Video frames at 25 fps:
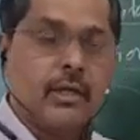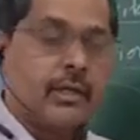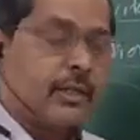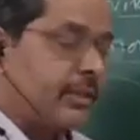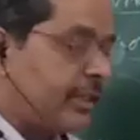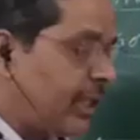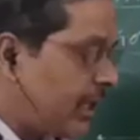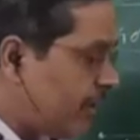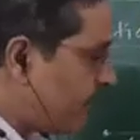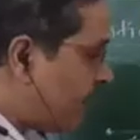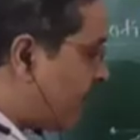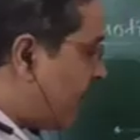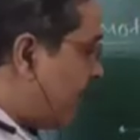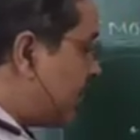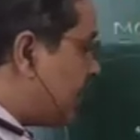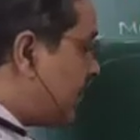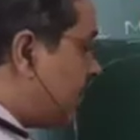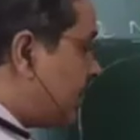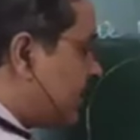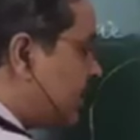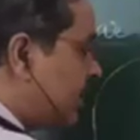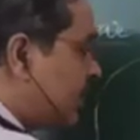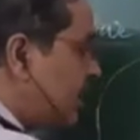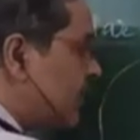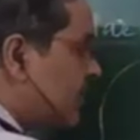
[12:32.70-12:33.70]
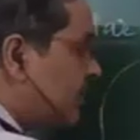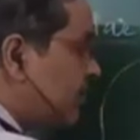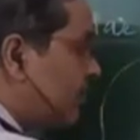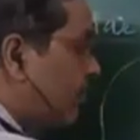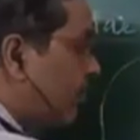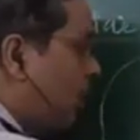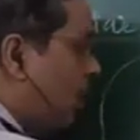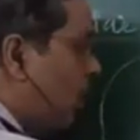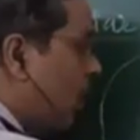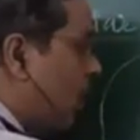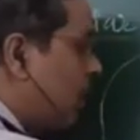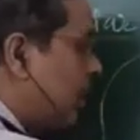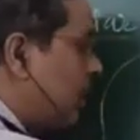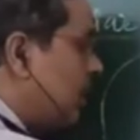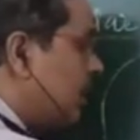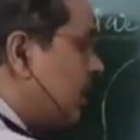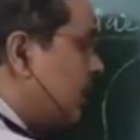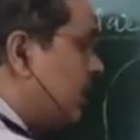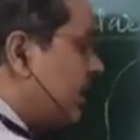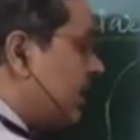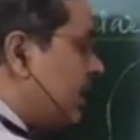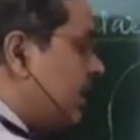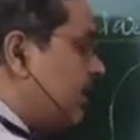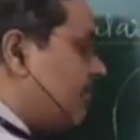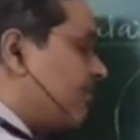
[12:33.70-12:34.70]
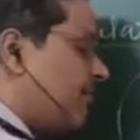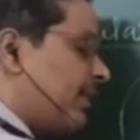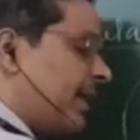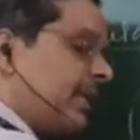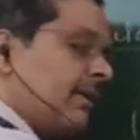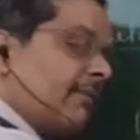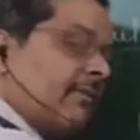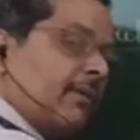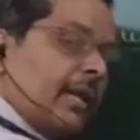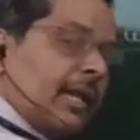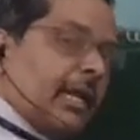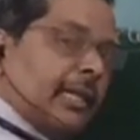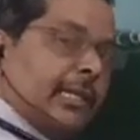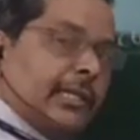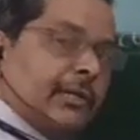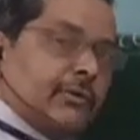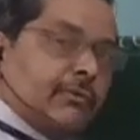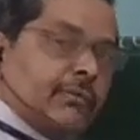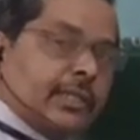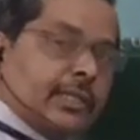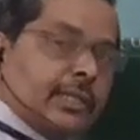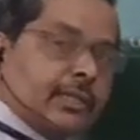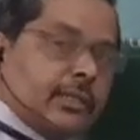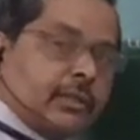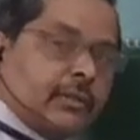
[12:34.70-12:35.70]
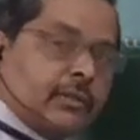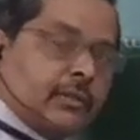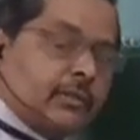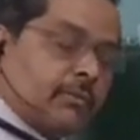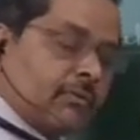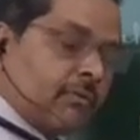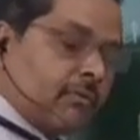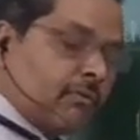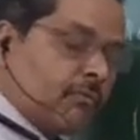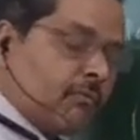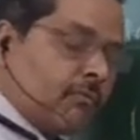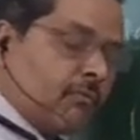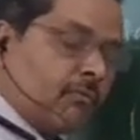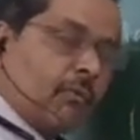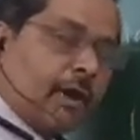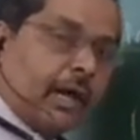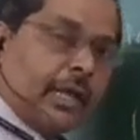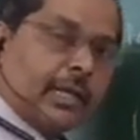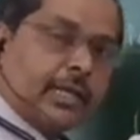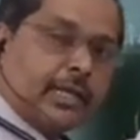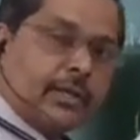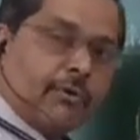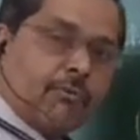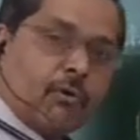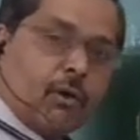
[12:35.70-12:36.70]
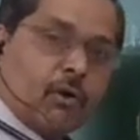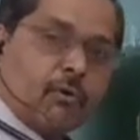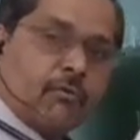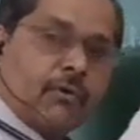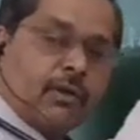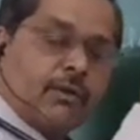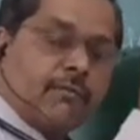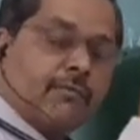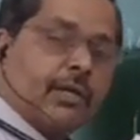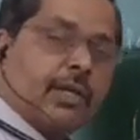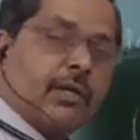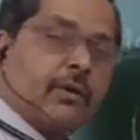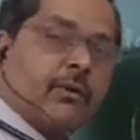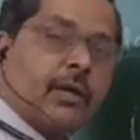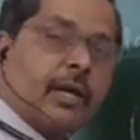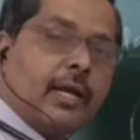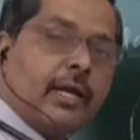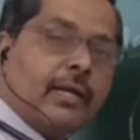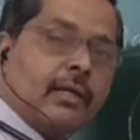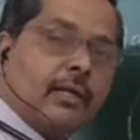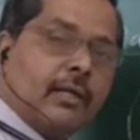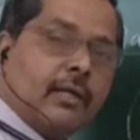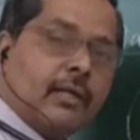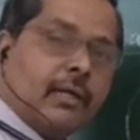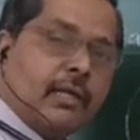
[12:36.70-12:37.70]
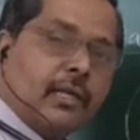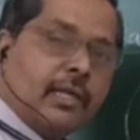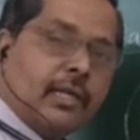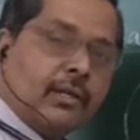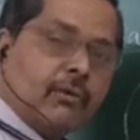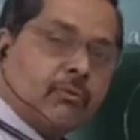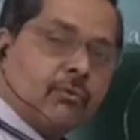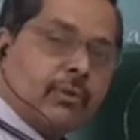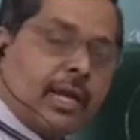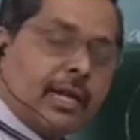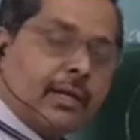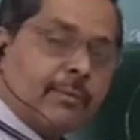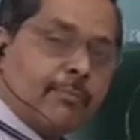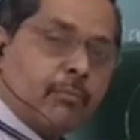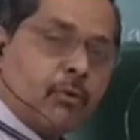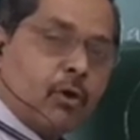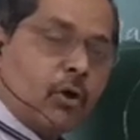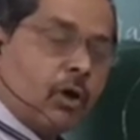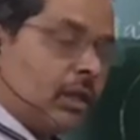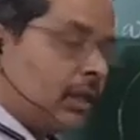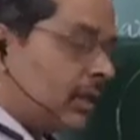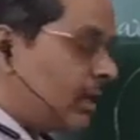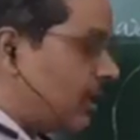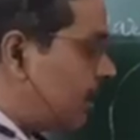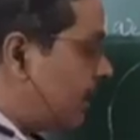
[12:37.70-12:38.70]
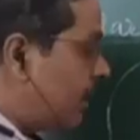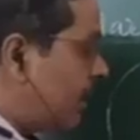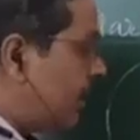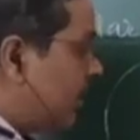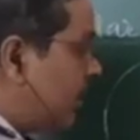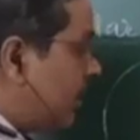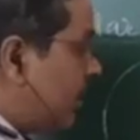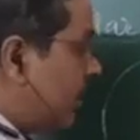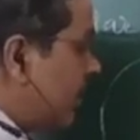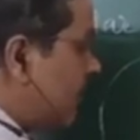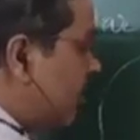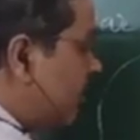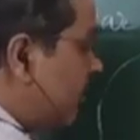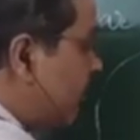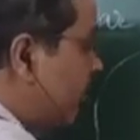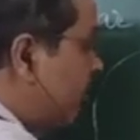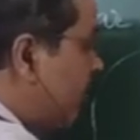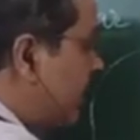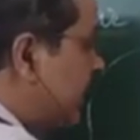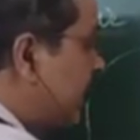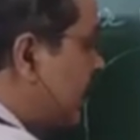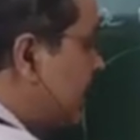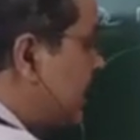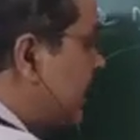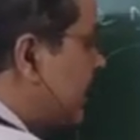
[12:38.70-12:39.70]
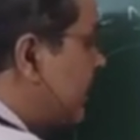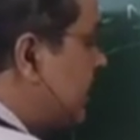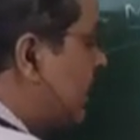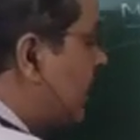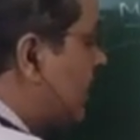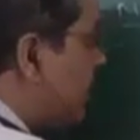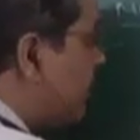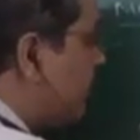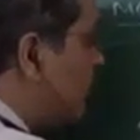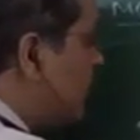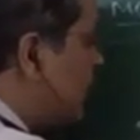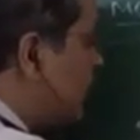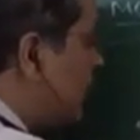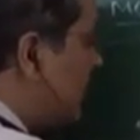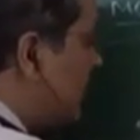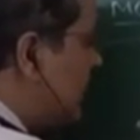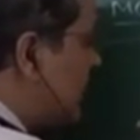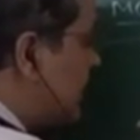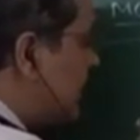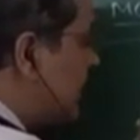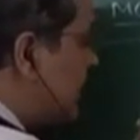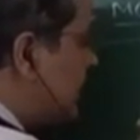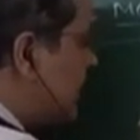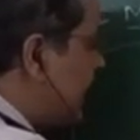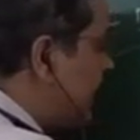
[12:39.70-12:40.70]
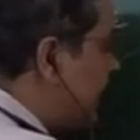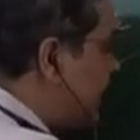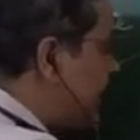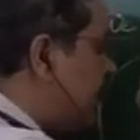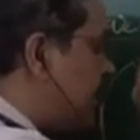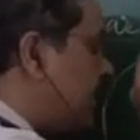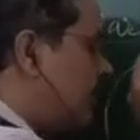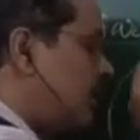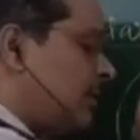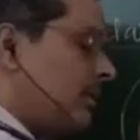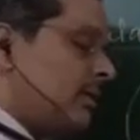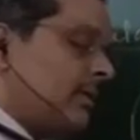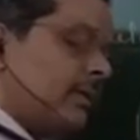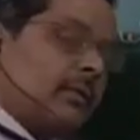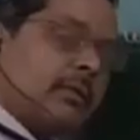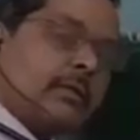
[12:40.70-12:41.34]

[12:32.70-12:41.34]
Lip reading: then whether this ball, whenever I leave it, while revolving, whenever I leave that ball, whether it comes towards the center?